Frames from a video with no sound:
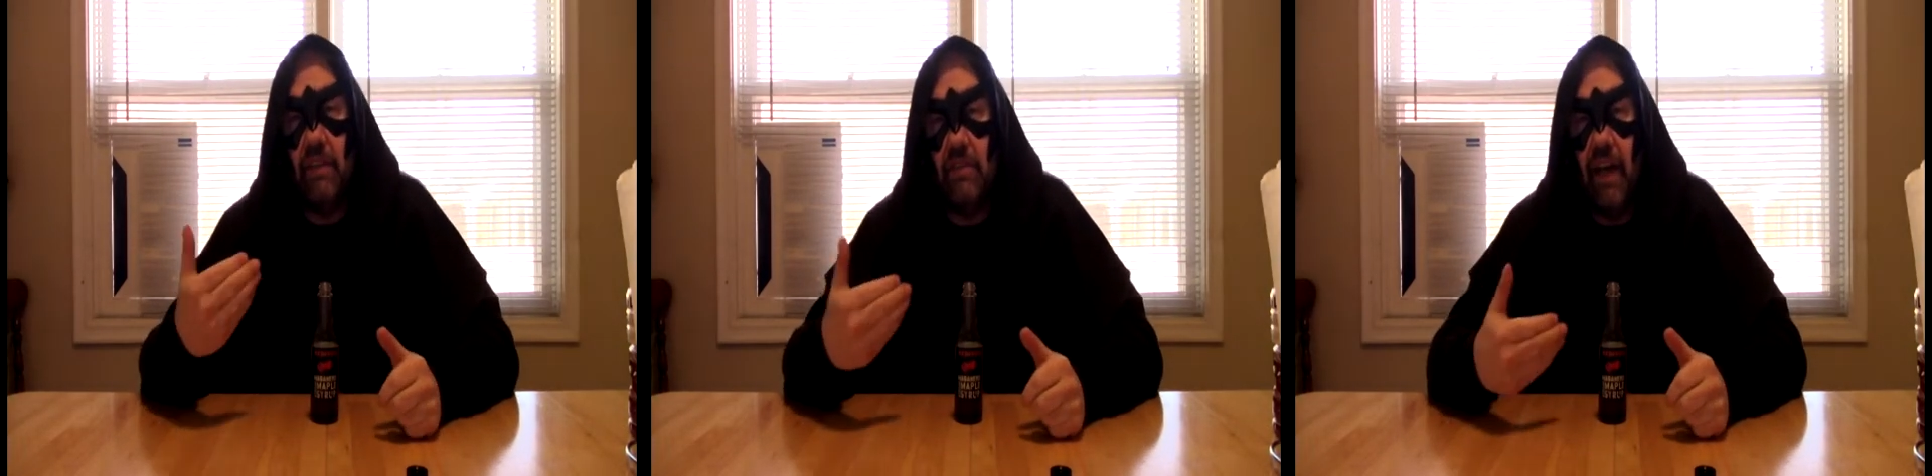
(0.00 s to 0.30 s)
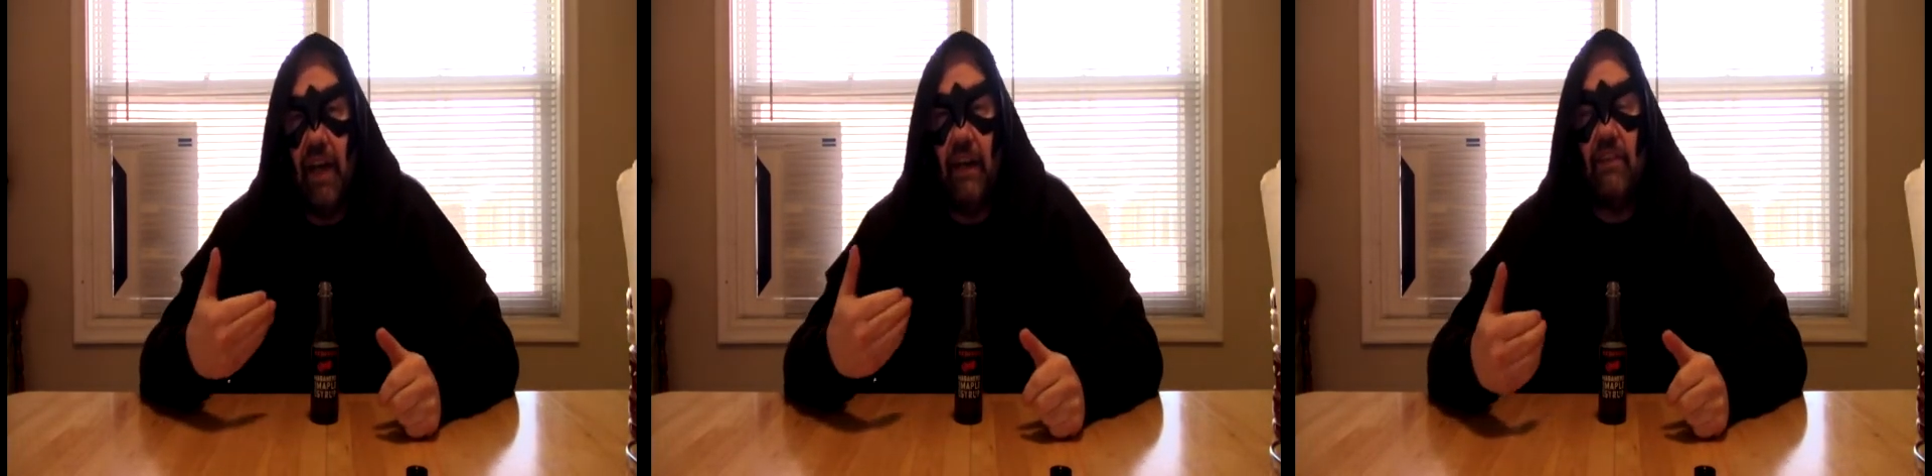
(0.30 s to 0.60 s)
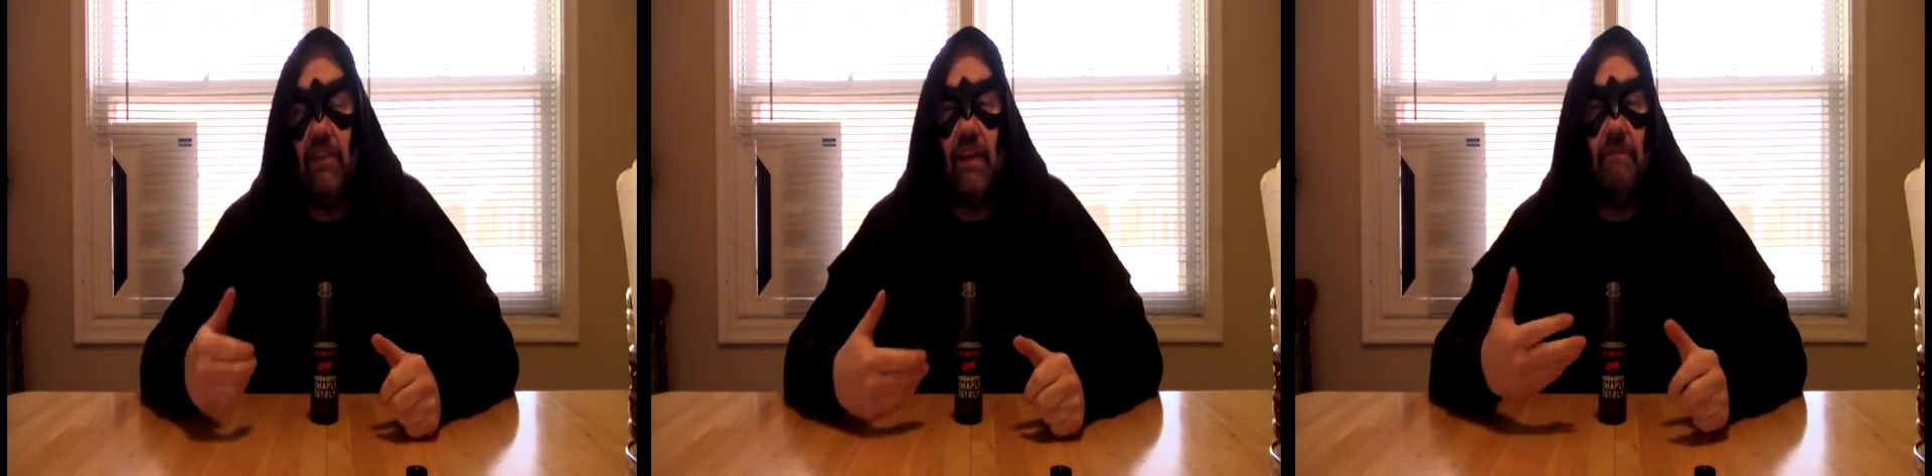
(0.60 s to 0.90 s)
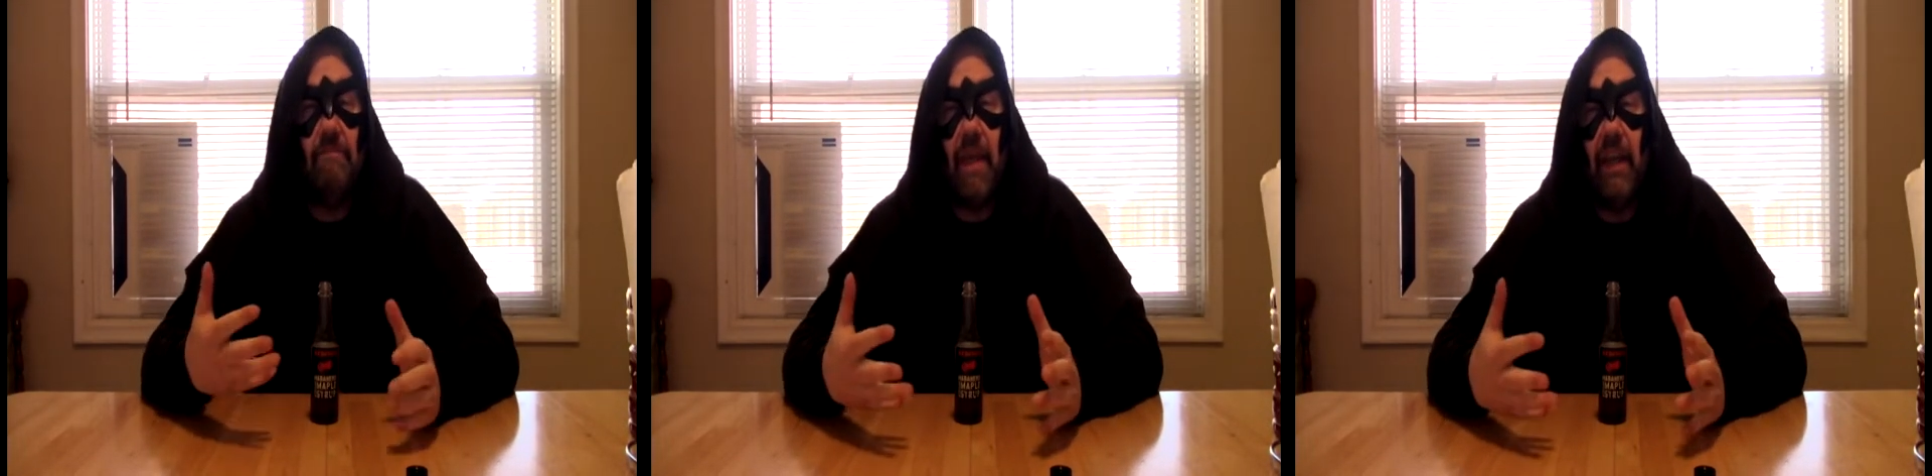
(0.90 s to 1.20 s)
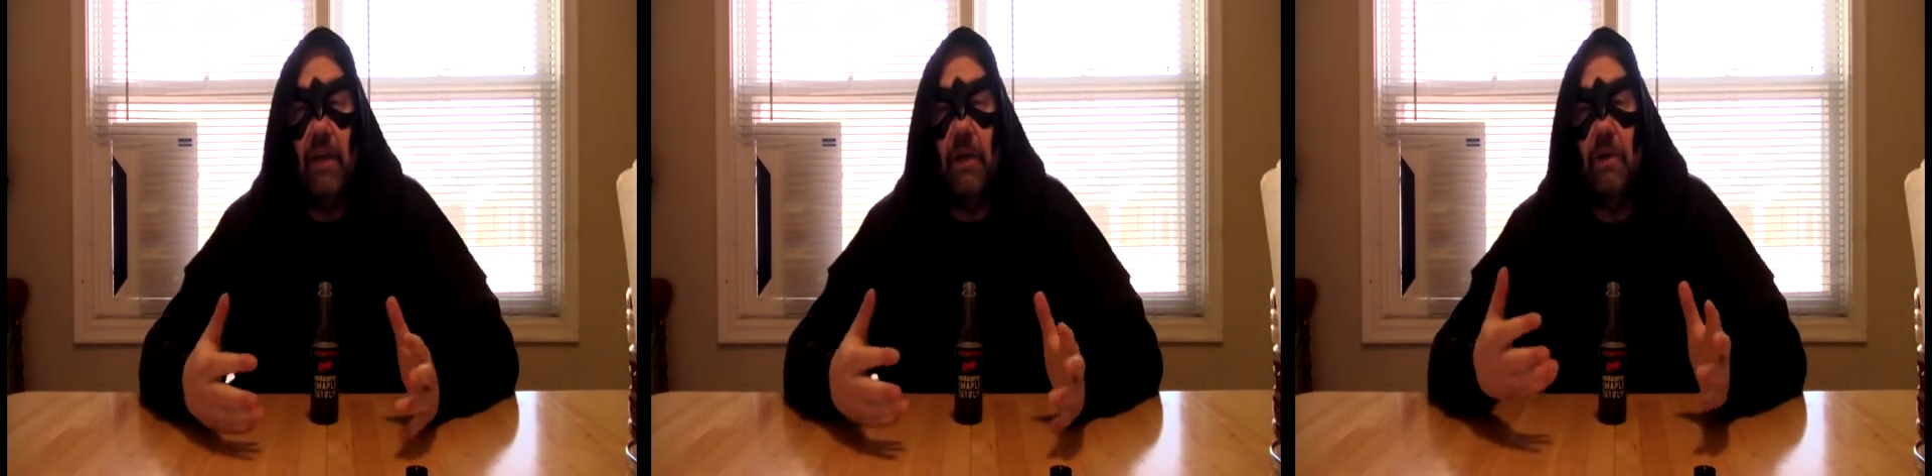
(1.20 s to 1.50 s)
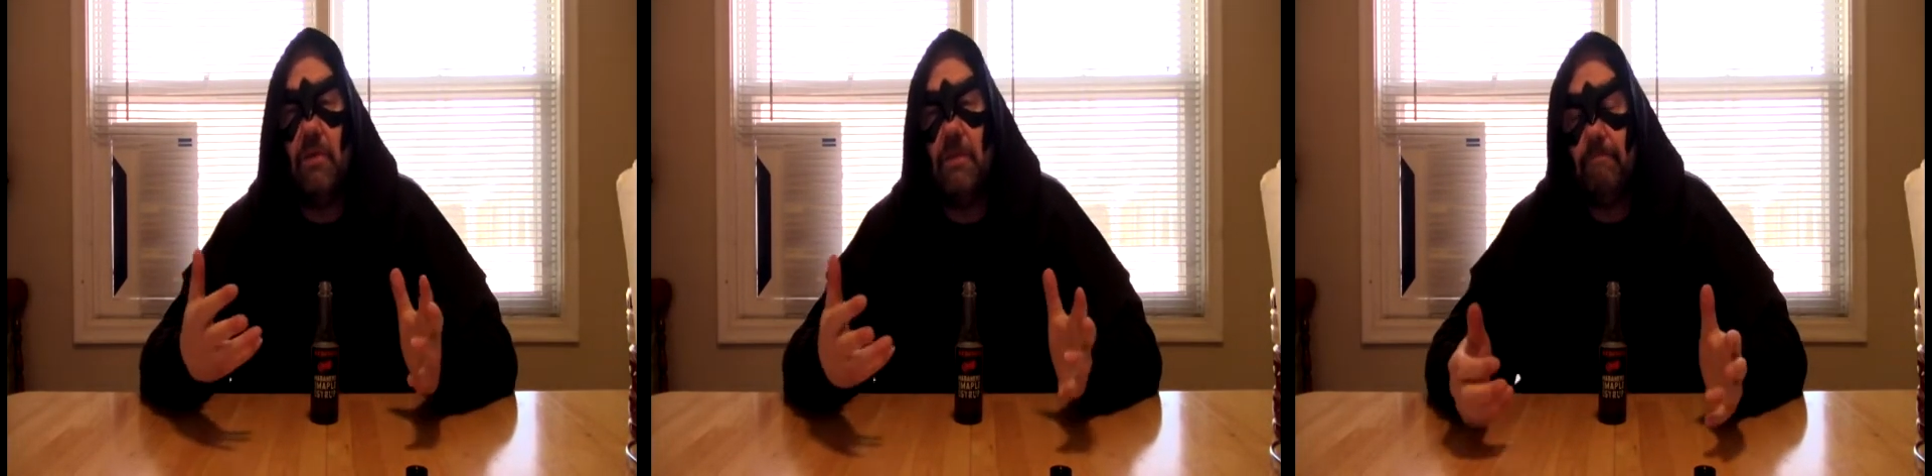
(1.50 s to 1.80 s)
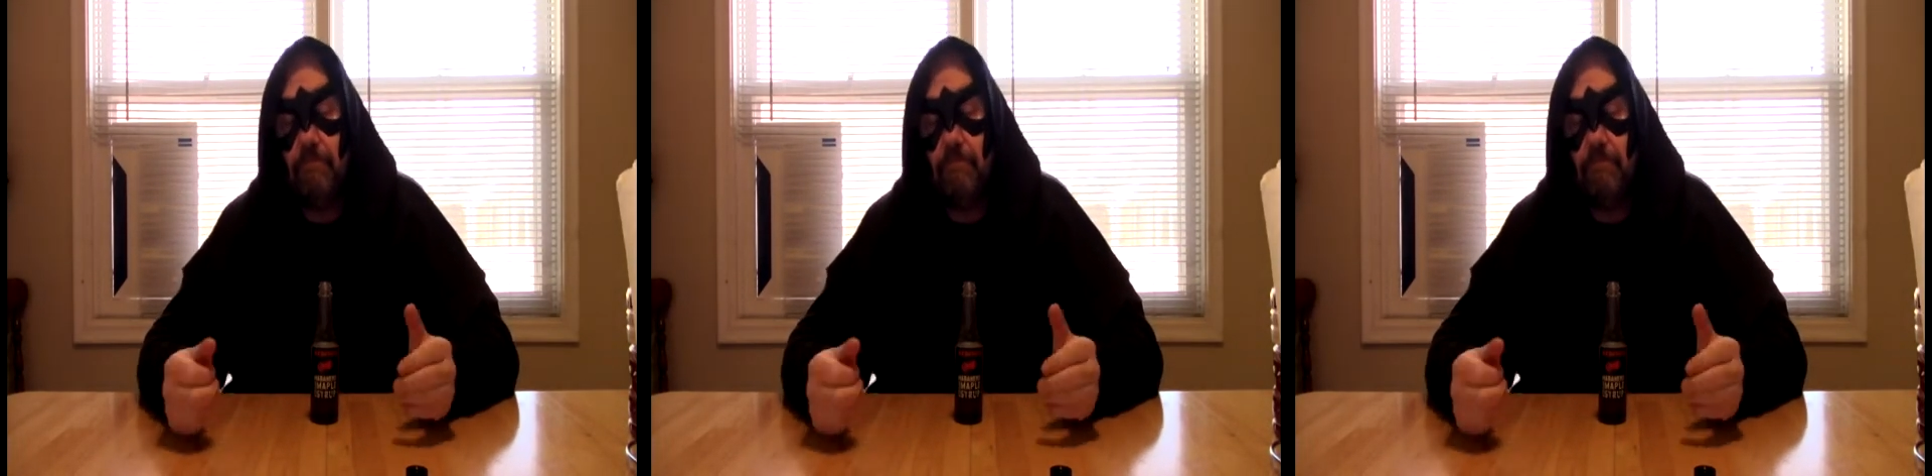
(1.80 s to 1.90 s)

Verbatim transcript: So eggs... and those,